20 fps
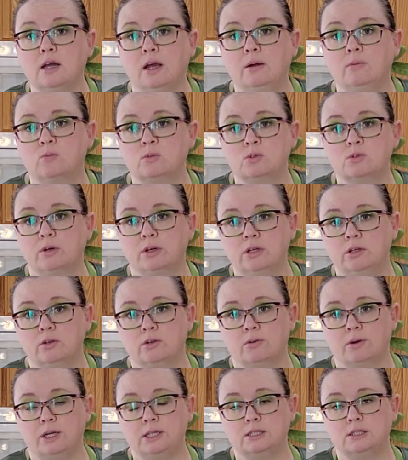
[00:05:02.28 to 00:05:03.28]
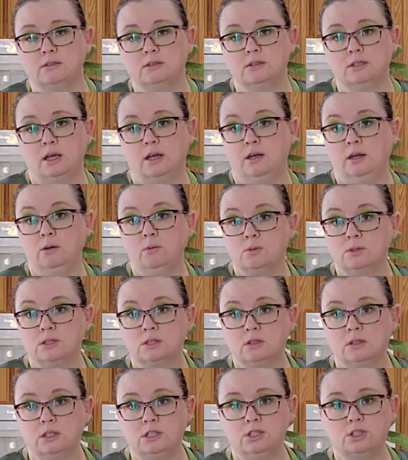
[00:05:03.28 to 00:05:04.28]
time, was regular raisins, and it was
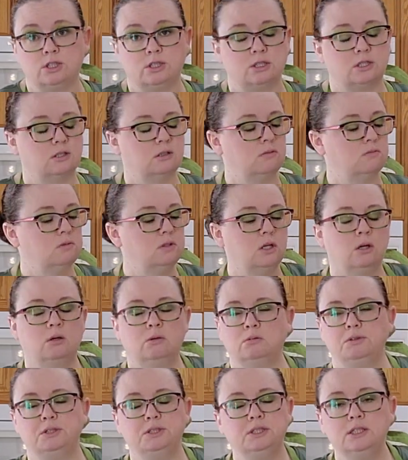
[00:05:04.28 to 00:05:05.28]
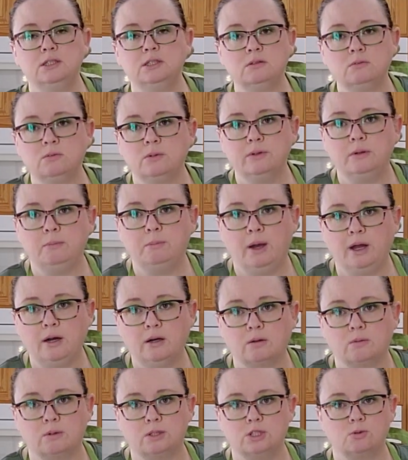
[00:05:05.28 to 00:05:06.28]
delicious. So it doesn't really
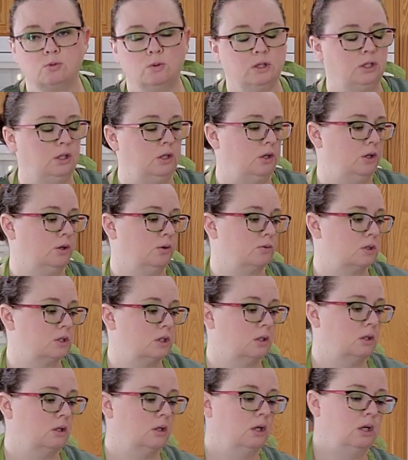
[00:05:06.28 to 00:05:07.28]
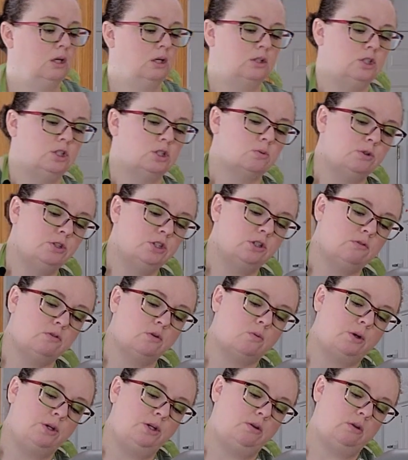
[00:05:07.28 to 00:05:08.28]
matter which one you use, just
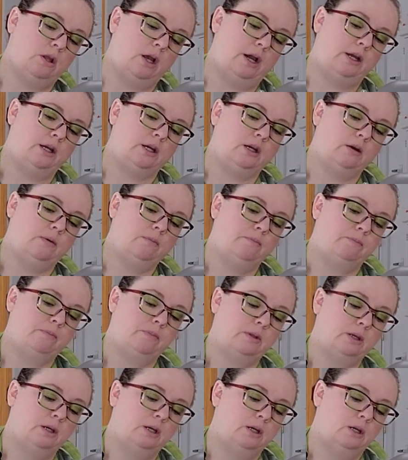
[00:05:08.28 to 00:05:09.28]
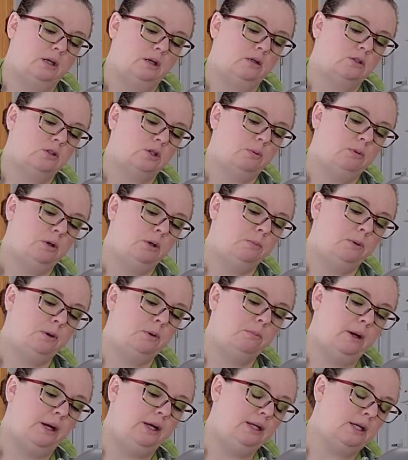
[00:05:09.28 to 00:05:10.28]
whichever one you like. So I'm going to
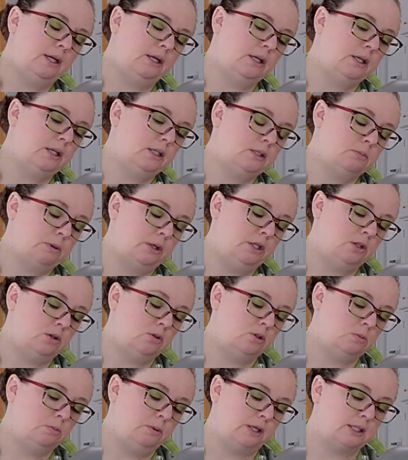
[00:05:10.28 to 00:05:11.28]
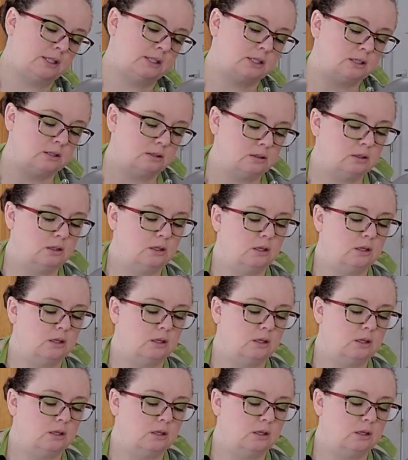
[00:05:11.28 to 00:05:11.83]
put mine in because my dough's mixed